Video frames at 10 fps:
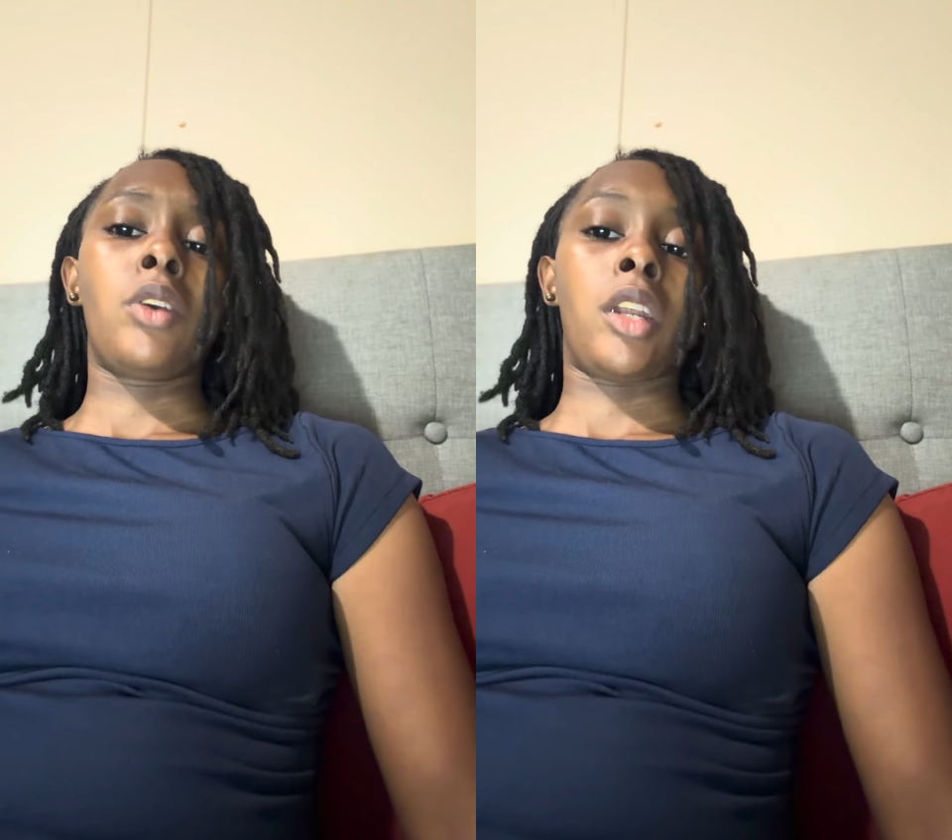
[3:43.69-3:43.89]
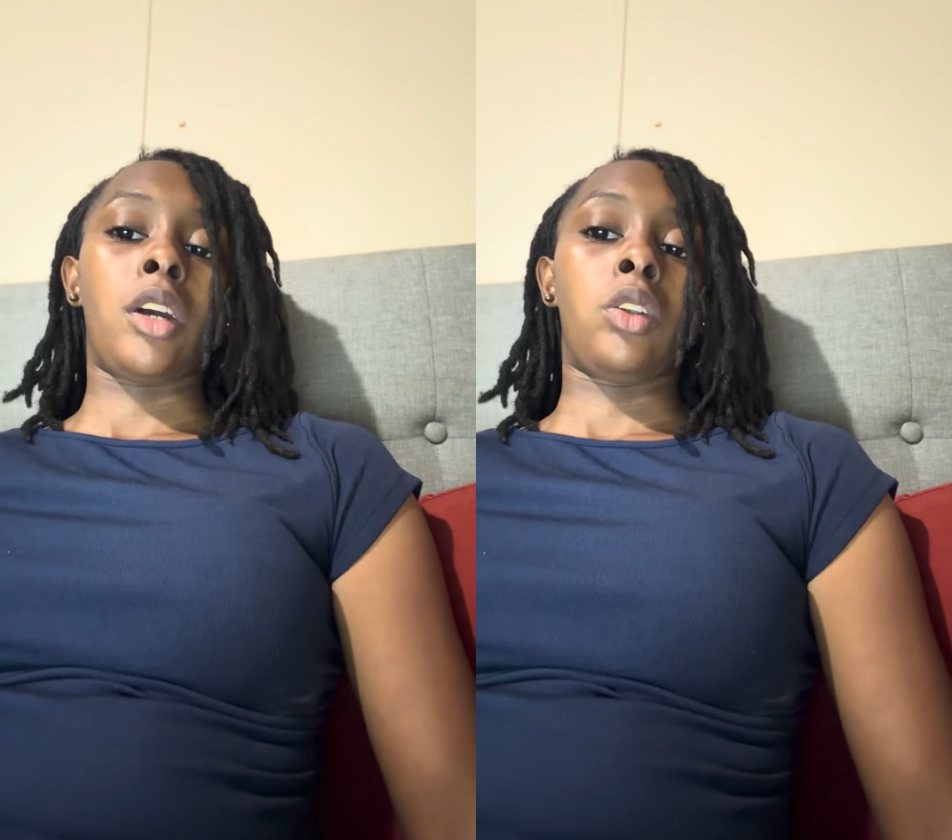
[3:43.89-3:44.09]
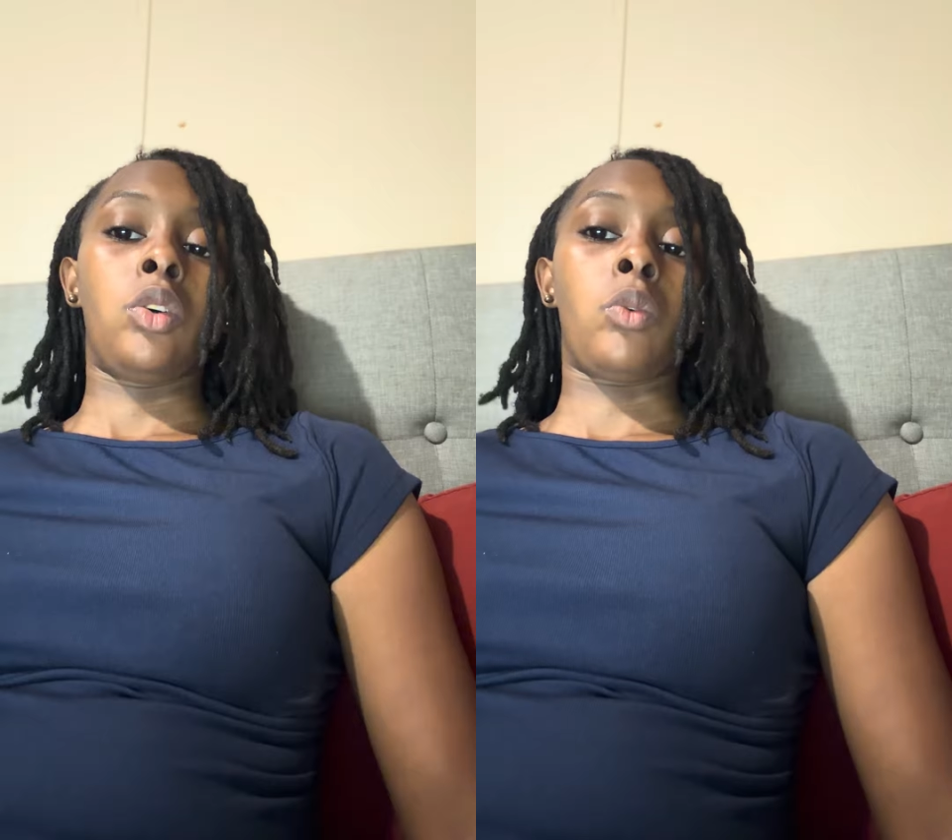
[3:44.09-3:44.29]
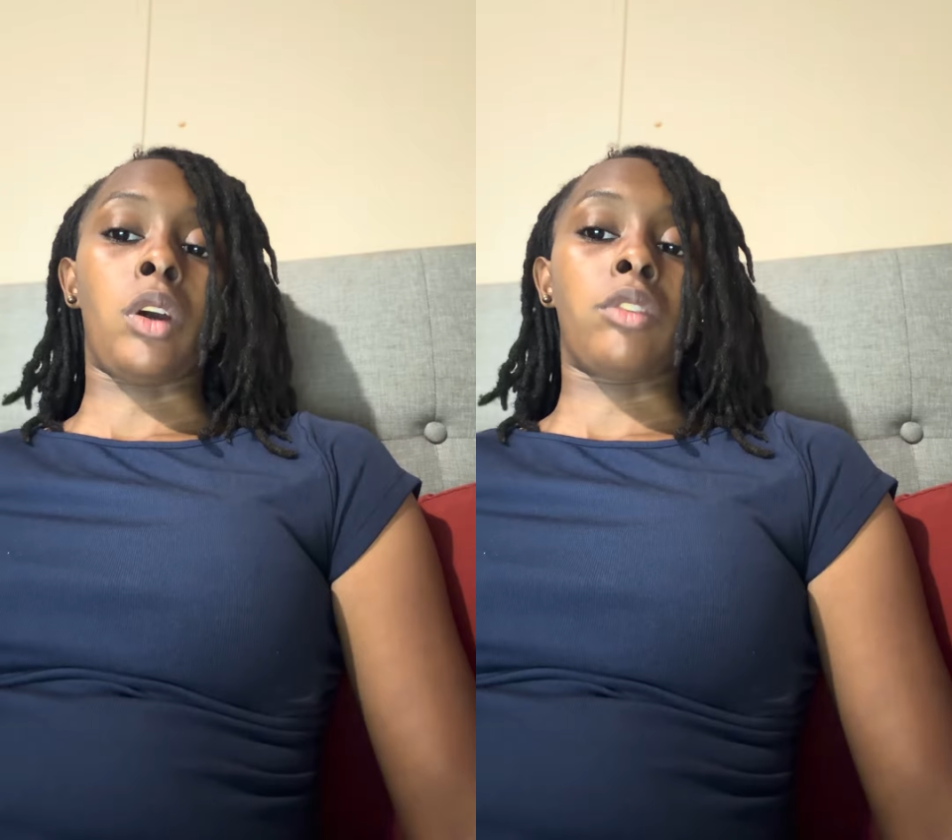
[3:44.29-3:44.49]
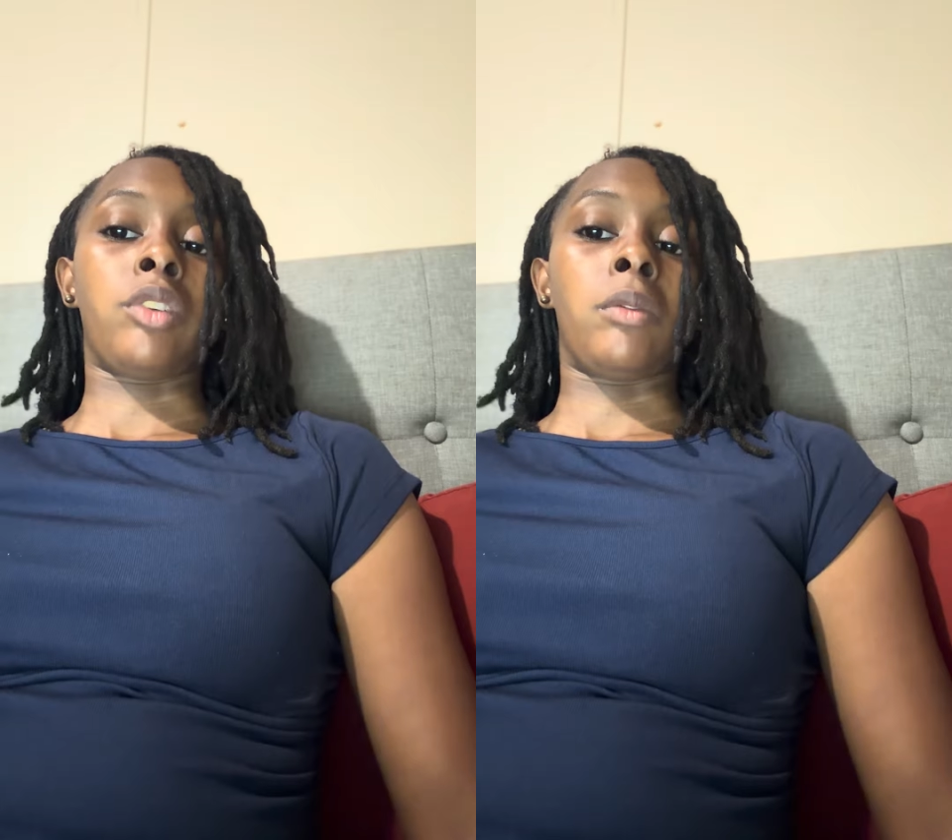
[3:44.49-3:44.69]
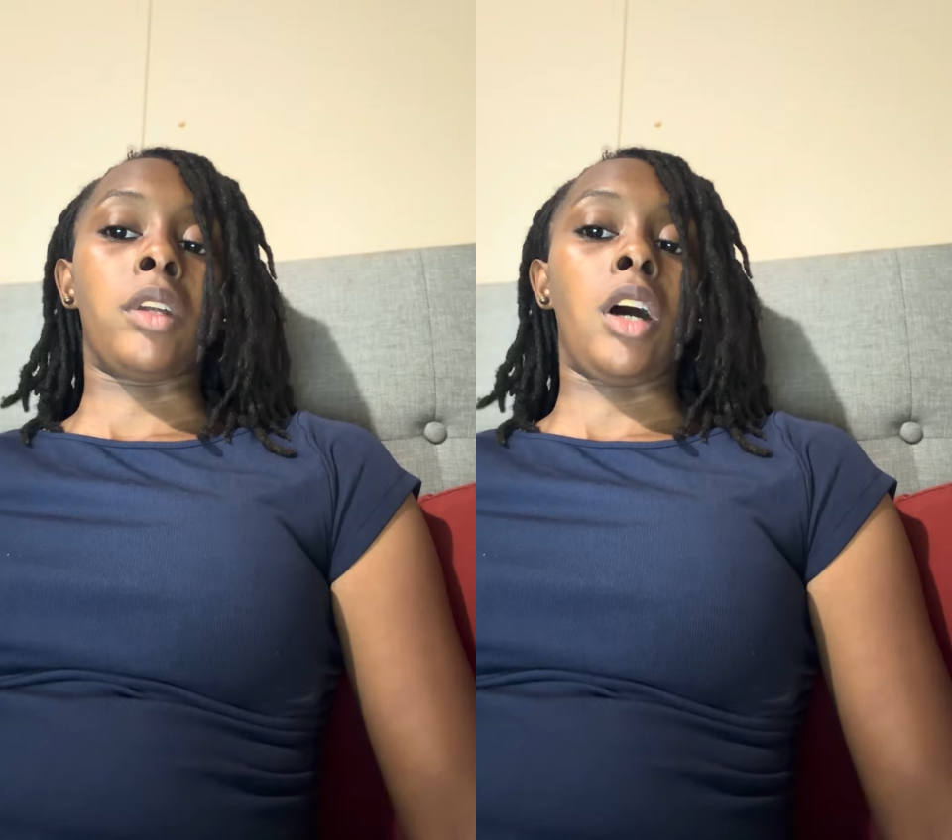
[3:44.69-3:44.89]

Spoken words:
can include work from